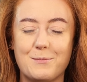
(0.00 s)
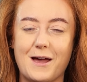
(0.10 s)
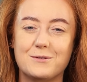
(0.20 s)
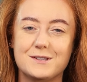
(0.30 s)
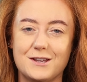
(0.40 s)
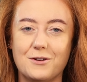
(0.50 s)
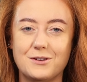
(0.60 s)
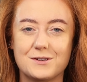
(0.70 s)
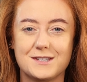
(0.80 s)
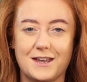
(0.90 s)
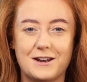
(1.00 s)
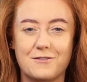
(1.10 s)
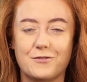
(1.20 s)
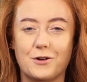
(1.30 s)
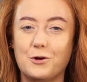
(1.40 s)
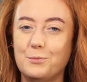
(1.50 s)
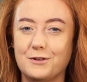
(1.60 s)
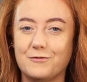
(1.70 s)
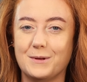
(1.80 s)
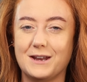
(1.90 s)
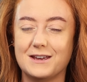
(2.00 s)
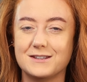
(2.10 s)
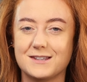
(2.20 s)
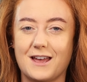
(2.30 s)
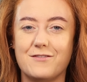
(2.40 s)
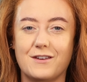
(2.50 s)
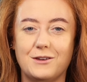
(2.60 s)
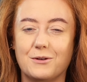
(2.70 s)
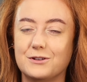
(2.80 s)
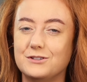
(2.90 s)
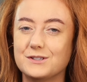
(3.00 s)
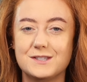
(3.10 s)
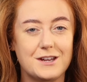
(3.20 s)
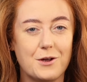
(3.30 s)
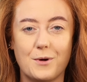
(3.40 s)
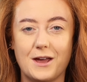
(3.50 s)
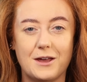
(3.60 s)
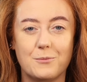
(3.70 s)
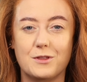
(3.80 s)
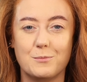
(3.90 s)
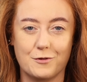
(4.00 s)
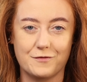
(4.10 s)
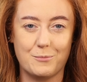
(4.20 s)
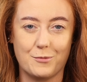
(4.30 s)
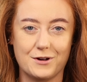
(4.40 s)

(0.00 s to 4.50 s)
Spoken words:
the powder sit on your skin for a couple of minutes and then you can dust it away with a buffing